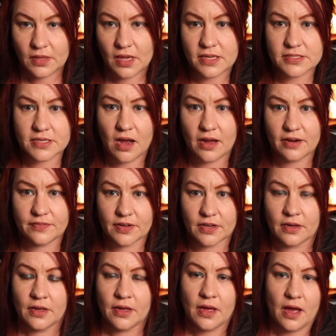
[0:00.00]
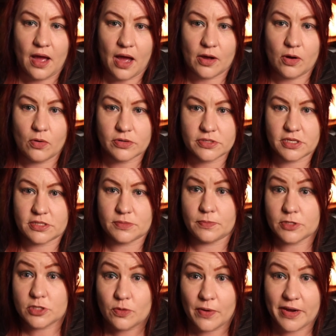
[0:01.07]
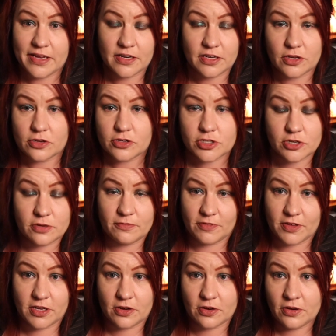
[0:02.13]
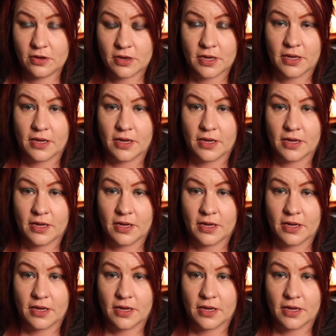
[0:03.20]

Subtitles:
It's kind of a course that's between a YouTube video.